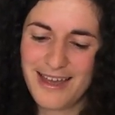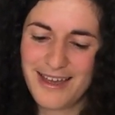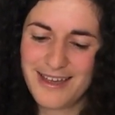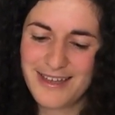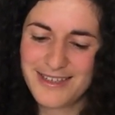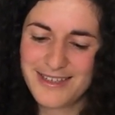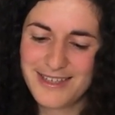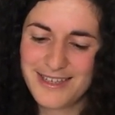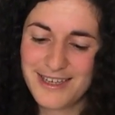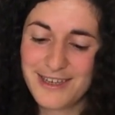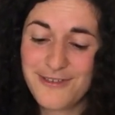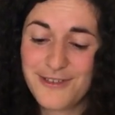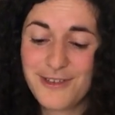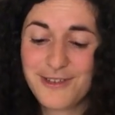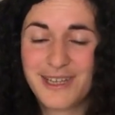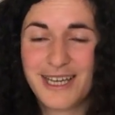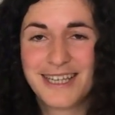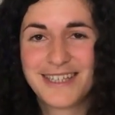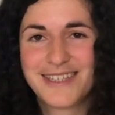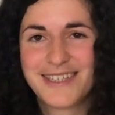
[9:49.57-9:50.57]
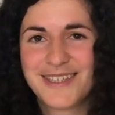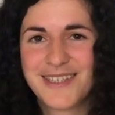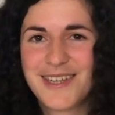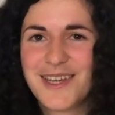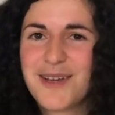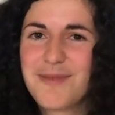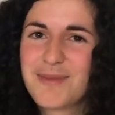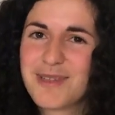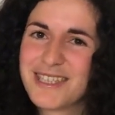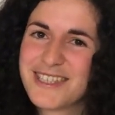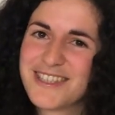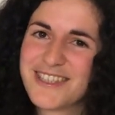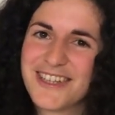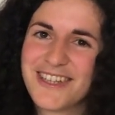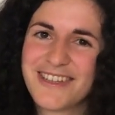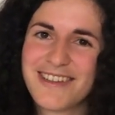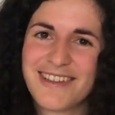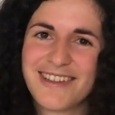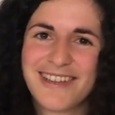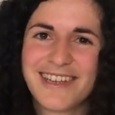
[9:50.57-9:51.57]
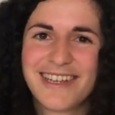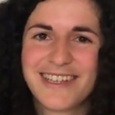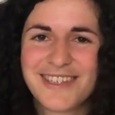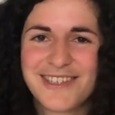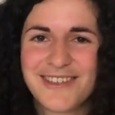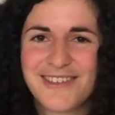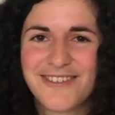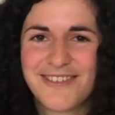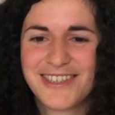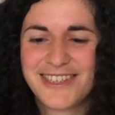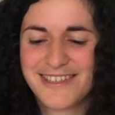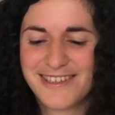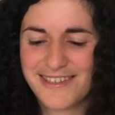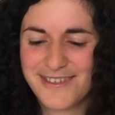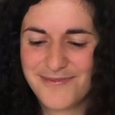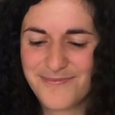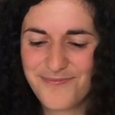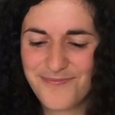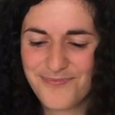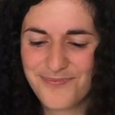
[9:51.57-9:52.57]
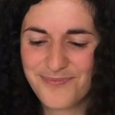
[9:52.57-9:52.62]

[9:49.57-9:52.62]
And if you liked it, please share the link to the video.